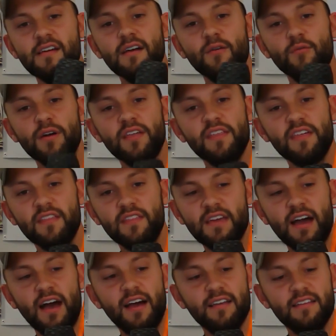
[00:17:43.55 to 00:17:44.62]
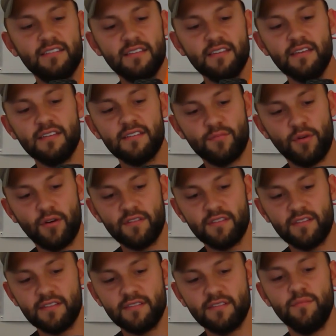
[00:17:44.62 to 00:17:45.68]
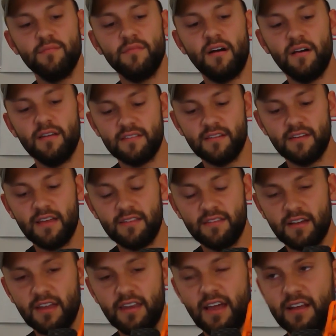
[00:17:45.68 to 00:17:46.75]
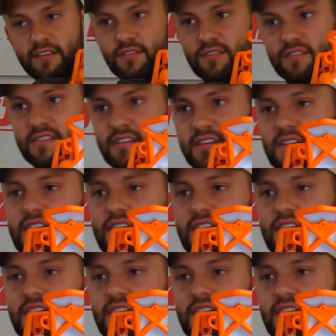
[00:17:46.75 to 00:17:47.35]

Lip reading: with the IC smart system and the connectors.